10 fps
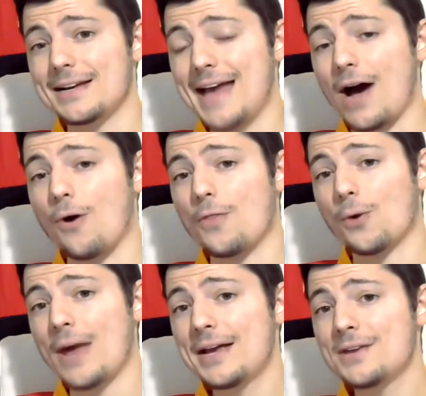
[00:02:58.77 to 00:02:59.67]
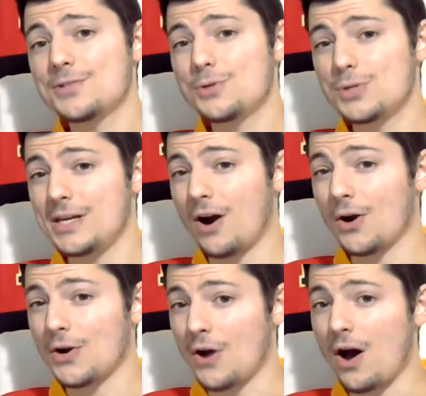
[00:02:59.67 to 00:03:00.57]
Now, the rankings you see
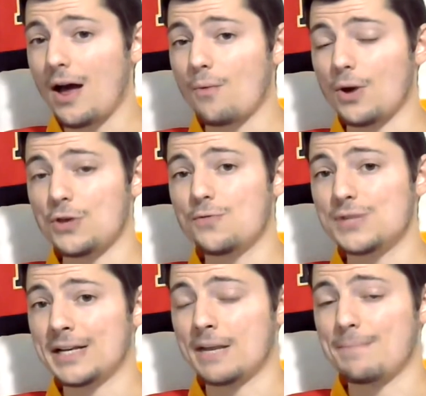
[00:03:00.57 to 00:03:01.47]
are not what you've seen in